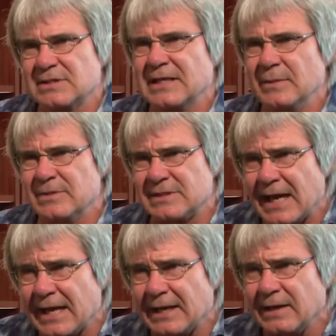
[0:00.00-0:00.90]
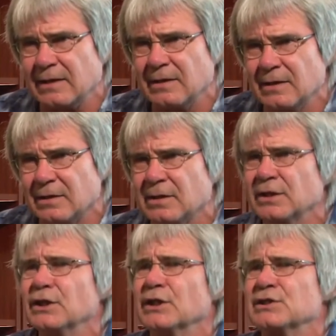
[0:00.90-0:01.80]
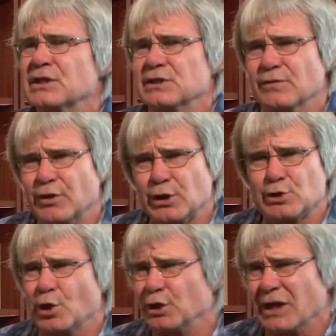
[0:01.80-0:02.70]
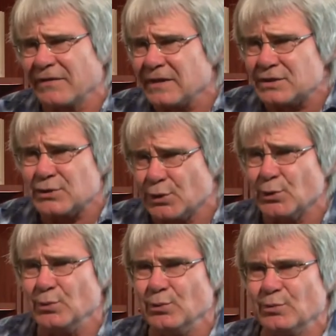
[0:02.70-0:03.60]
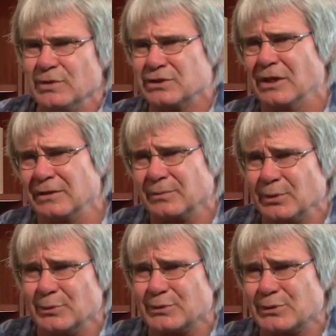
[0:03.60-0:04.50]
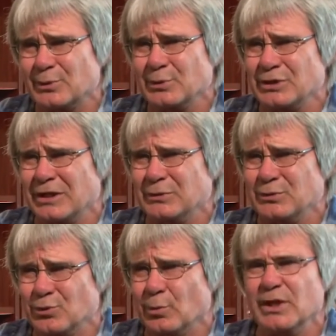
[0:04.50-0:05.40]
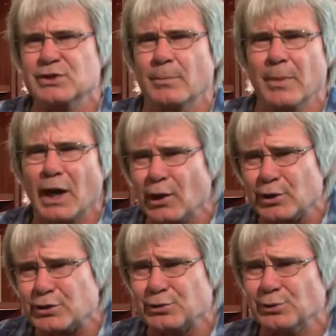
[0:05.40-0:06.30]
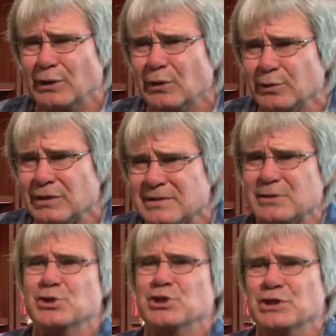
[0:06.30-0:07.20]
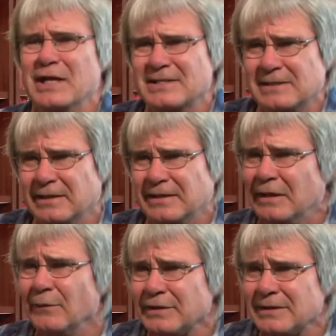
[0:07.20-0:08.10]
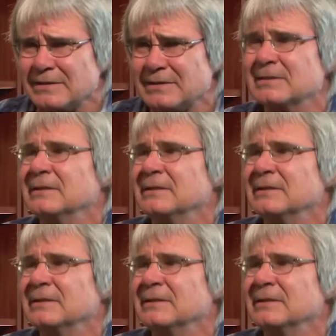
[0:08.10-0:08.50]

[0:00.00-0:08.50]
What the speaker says: keep saying that schizophrenia has got nothing to do with child abuse or childhood trauma. It's a biological illness. It's a genetic illness.